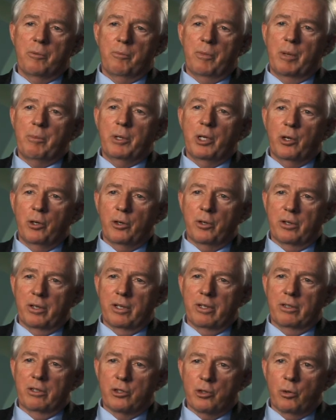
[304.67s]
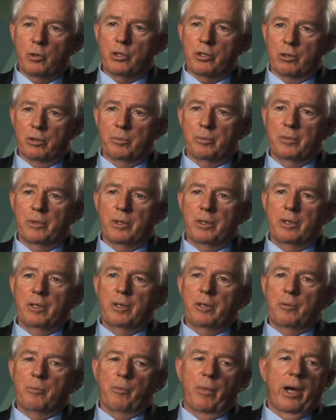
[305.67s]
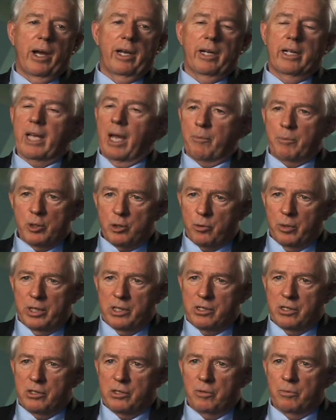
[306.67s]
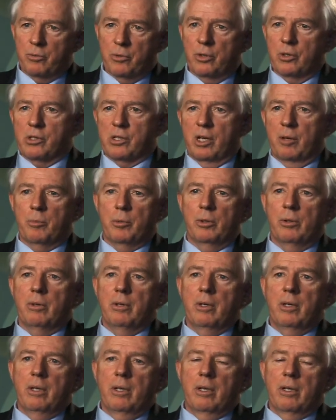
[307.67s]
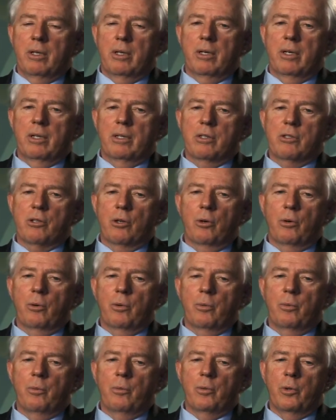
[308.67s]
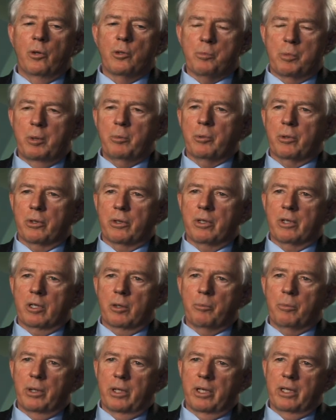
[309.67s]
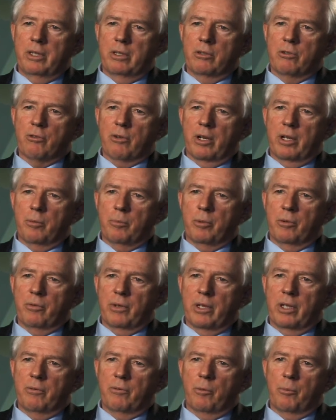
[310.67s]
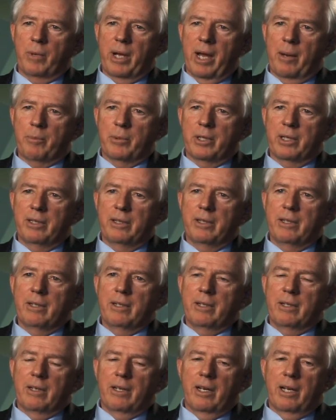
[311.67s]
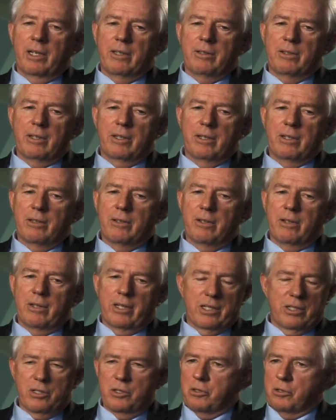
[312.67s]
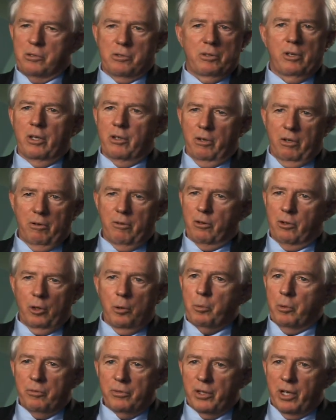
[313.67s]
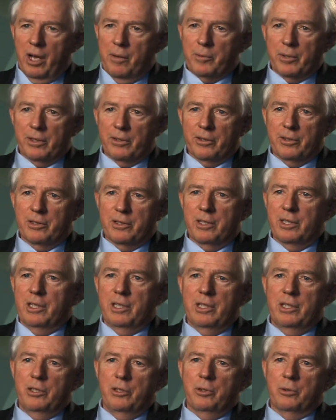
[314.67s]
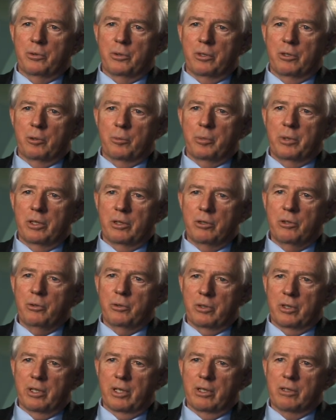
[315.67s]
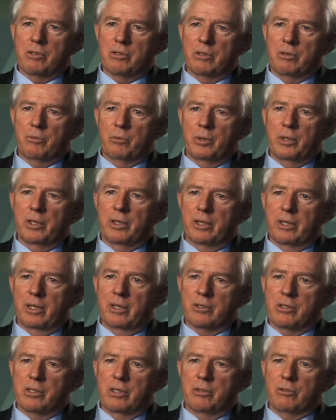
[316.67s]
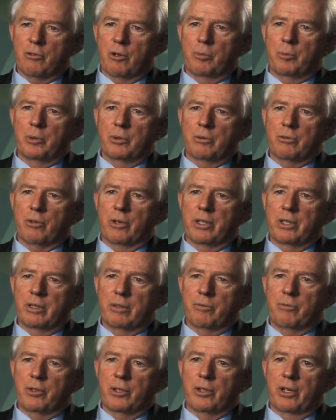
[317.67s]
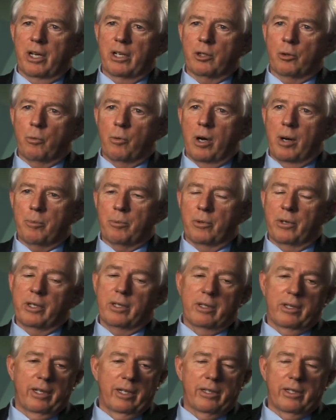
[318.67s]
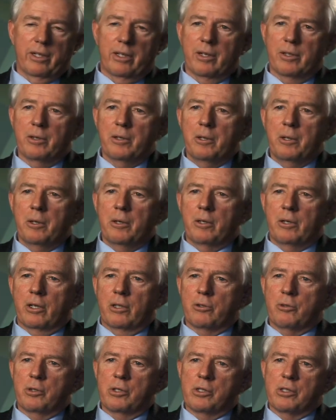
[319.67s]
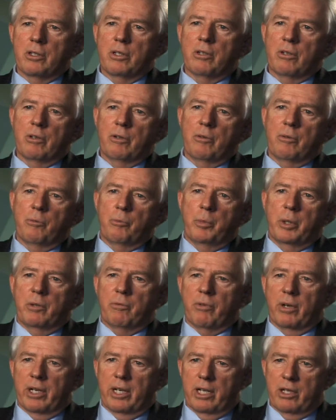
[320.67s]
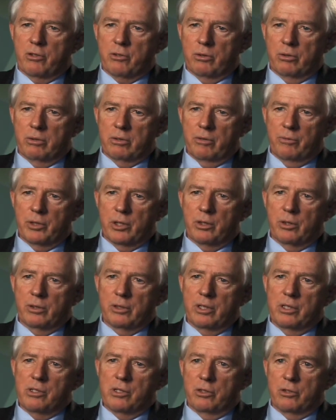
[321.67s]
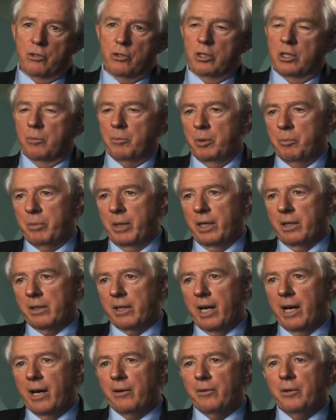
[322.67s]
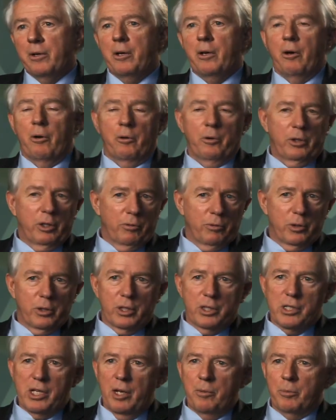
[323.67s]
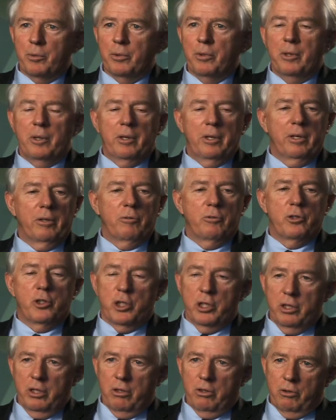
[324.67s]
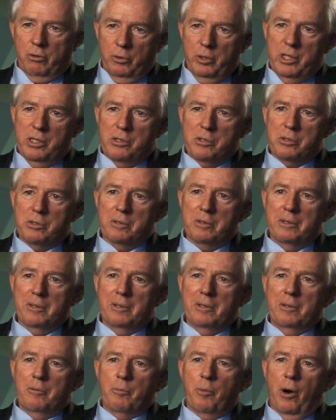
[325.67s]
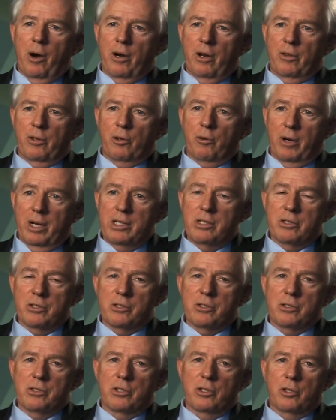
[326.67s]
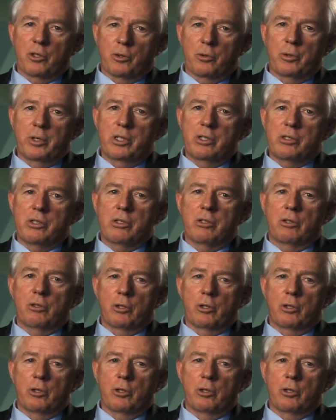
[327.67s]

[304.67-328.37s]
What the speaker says: may be hurt in the short term by a cap and trade system, for example. So those people are going to complain and try to prevent it from happening. And this is a global phenomenon. Look at the EU, the European Union now. It really has trouble trying to figure out how to cooperate, and now they got countries that are in big financial difficulties, and should they be bailed out? I'll give you an example. In Greece, part of the crisis is the Greeks